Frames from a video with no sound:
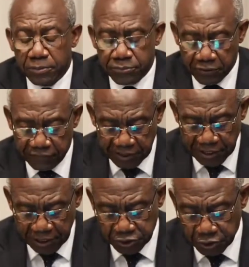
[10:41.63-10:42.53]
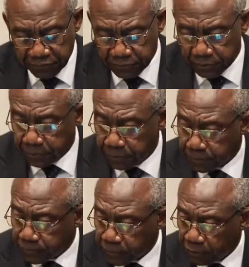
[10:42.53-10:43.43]
Professor Njovu,
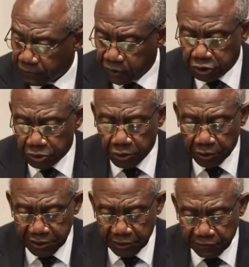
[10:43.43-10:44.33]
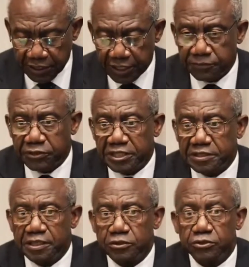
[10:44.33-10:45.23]
the official doctor of the late
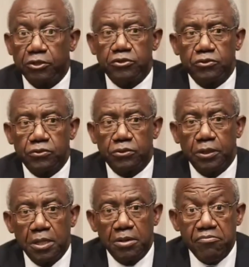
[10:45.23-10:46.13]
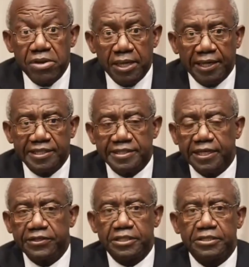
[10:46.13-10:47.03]
president, wrote to me as
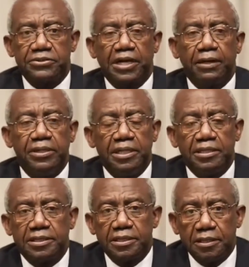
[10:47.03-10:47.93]
Secretary to Cabinet,